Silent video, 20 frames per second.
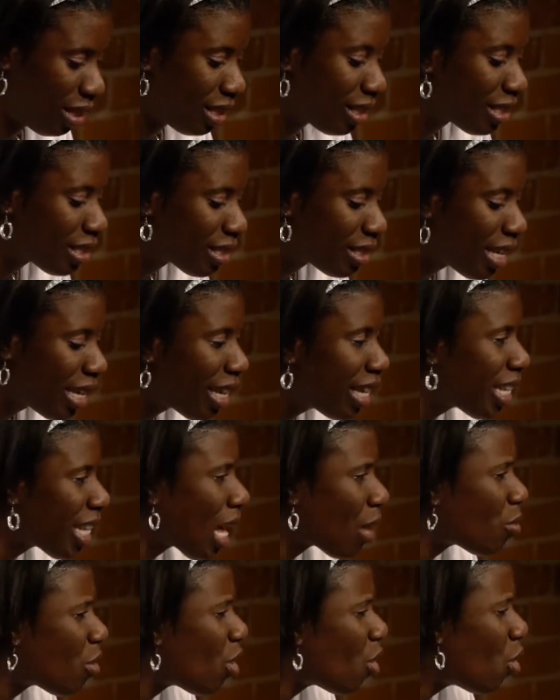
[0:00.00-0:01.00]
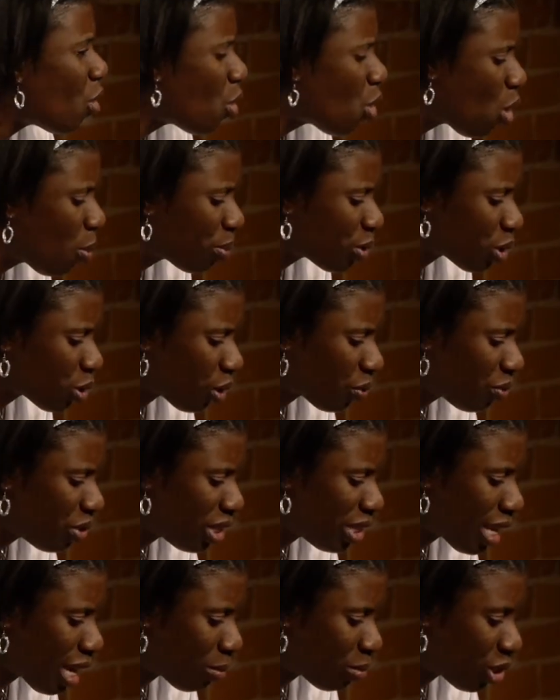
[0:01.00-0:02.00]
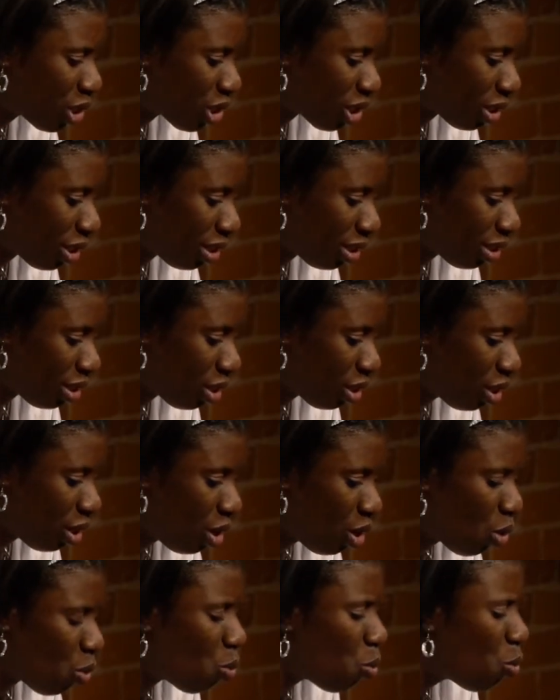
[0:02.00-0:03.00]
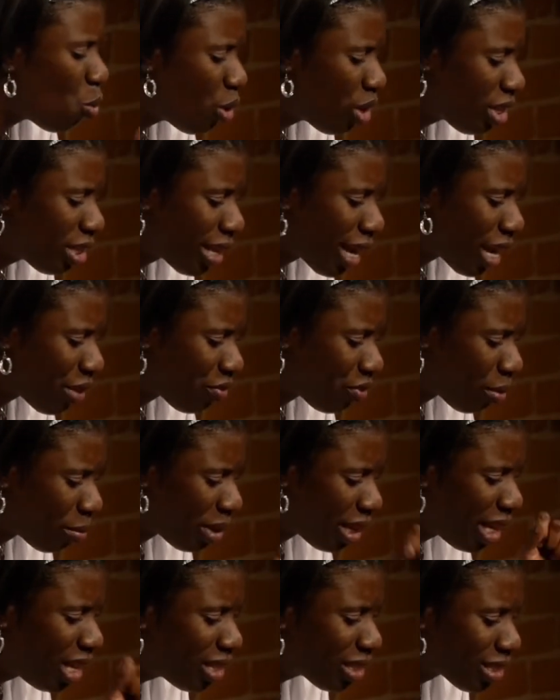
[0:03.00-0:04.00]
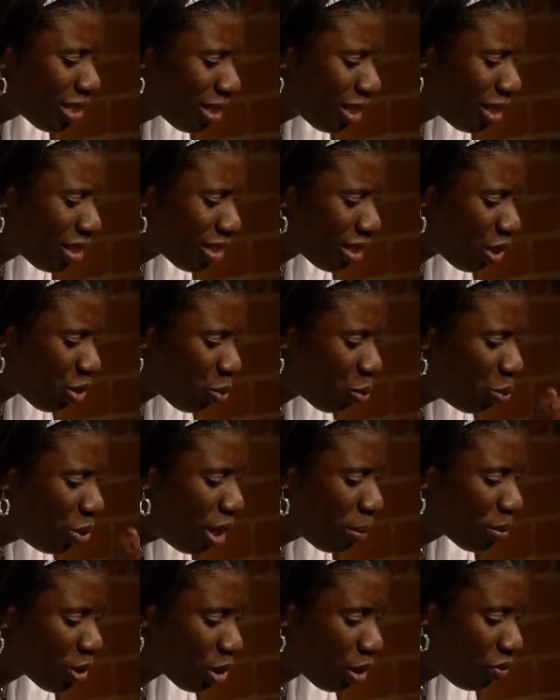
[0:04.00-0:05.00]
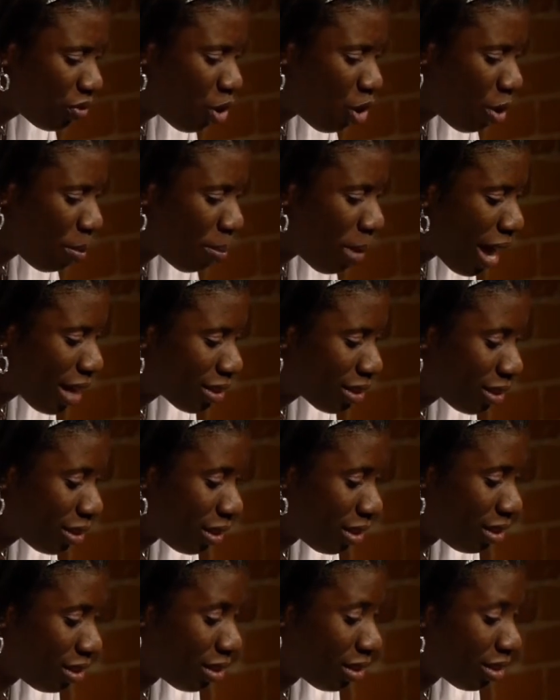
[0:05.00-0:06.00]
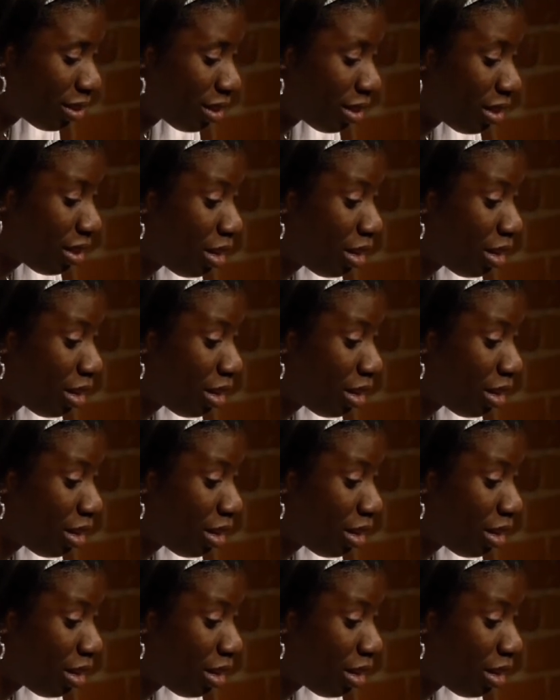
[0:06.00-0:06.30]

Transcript: singing our hopes of redemption, wounded from insults and whips of our masters,